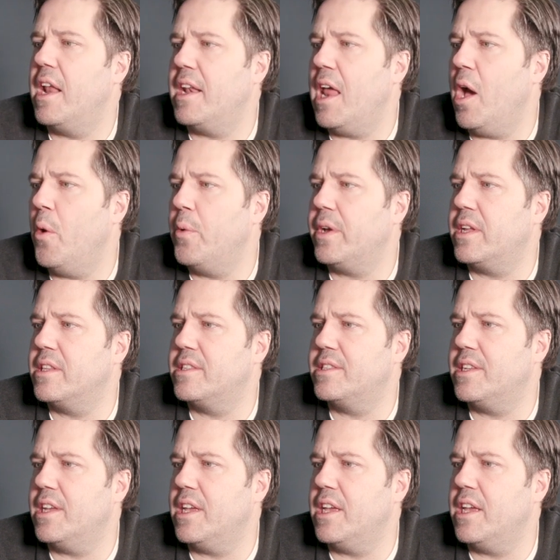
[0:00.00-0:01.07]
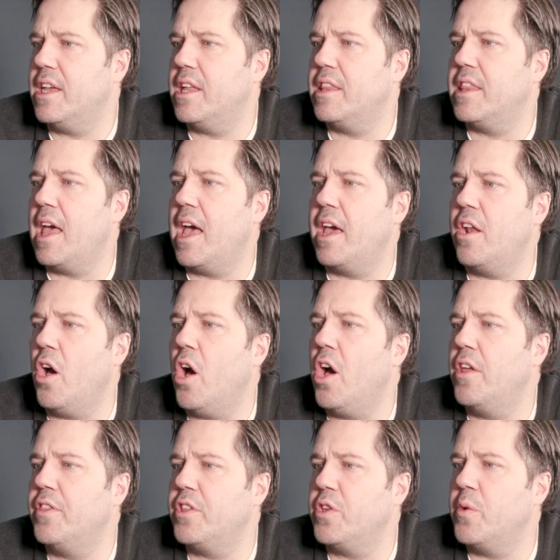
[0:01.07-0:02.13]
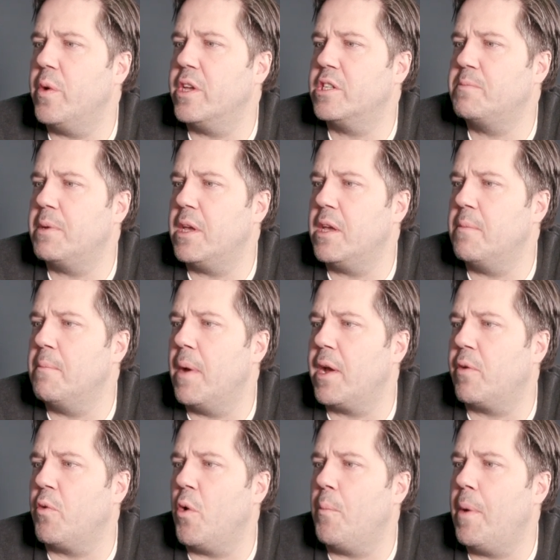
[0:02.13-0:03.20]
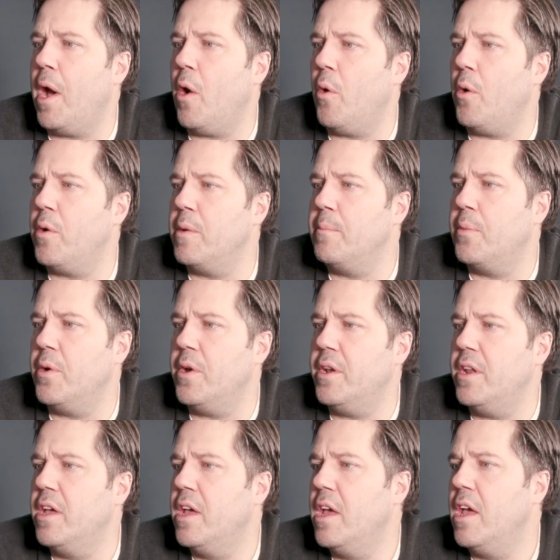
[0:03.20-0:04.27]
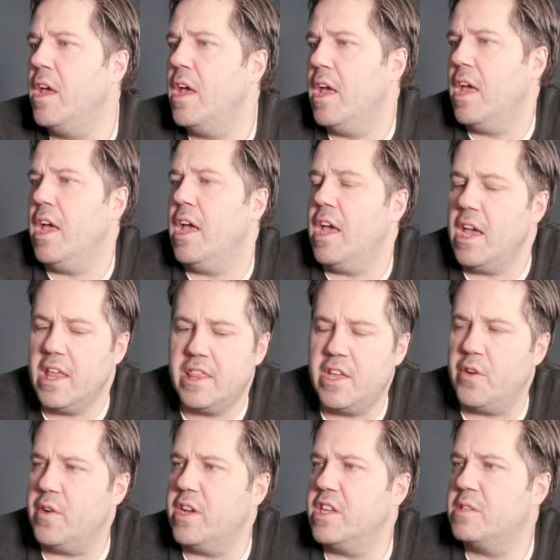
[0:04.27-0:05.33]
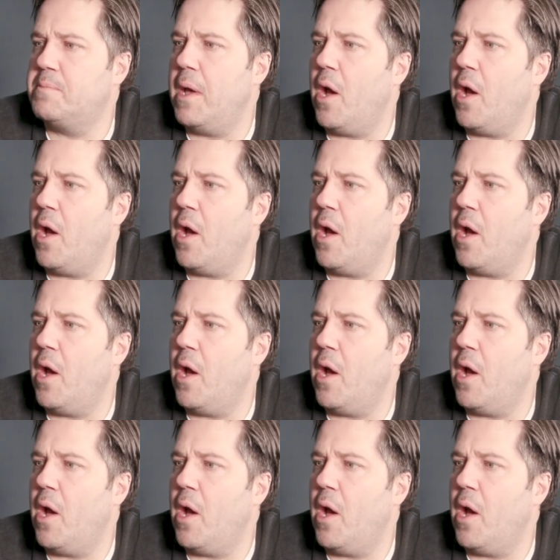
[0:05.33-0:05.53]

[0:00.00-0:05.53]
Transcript: And now we can see that on the USB micro power input, there is